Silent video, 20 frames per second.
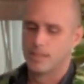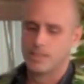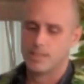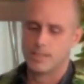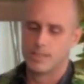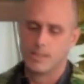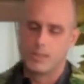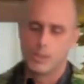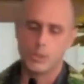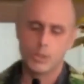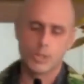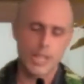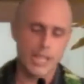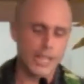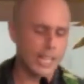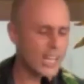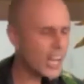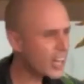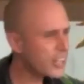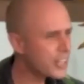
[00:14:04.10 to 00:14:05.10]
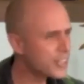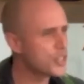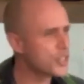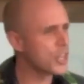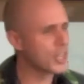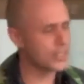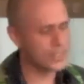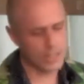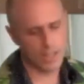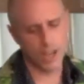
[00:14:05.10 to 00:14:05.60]
who's letting
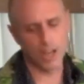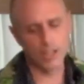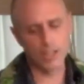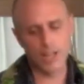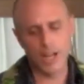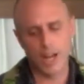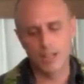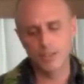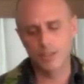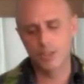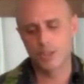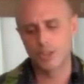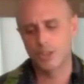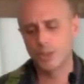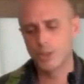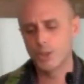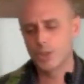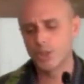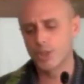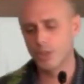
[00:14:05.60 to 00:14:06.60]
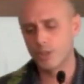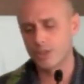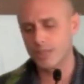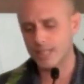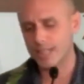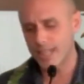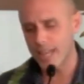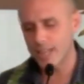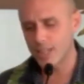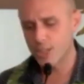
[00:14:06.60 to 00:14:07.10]
unjust, unconstitutional
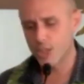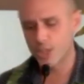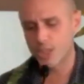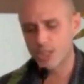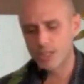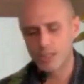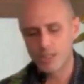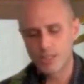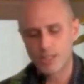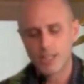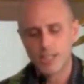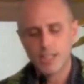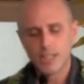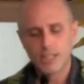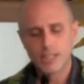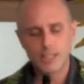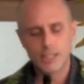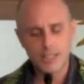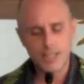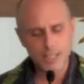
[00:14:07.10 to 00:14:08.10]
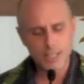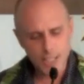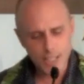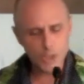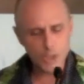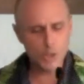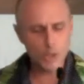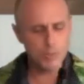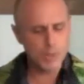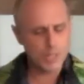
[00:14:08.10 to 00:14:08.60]
detentions
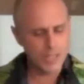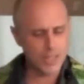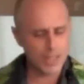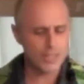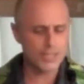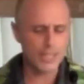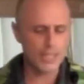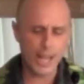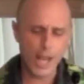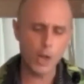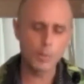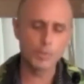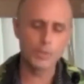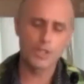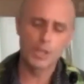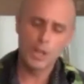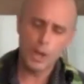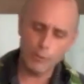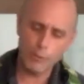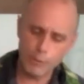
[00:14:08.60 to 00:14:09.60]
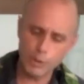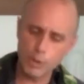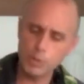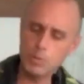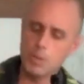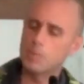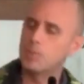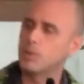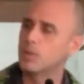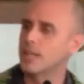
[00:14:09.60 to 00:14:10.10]
continue because it helps a few
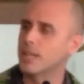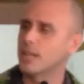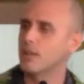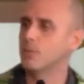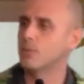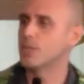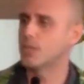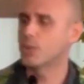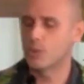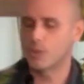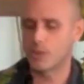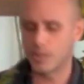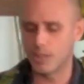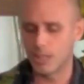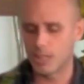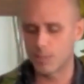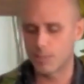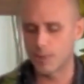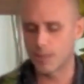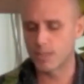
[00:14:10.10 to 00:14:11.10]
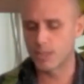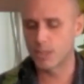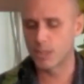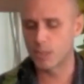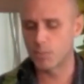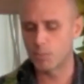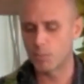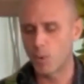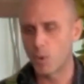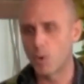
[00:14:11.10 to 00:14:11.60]
people get richer at the expense of the
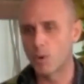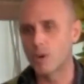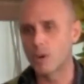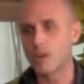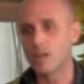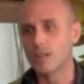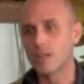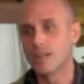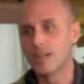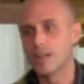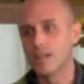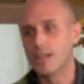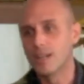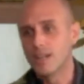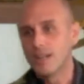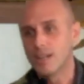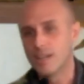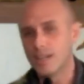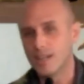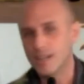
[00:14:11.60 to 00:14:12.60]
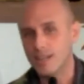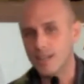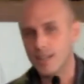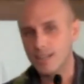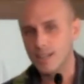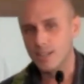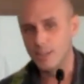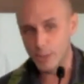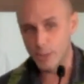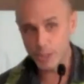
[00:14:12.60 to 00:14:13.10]
poor.
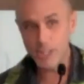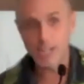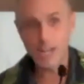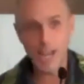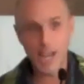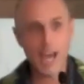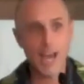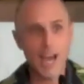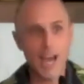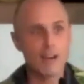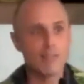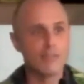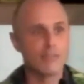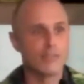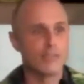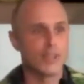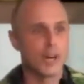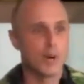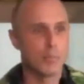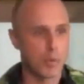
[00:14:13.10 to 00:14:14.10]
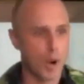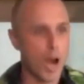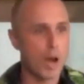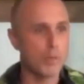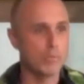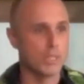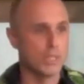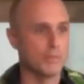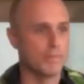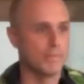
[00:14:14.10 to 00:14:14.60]
You're going to have a
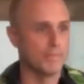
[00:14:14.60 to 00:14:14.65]
problem.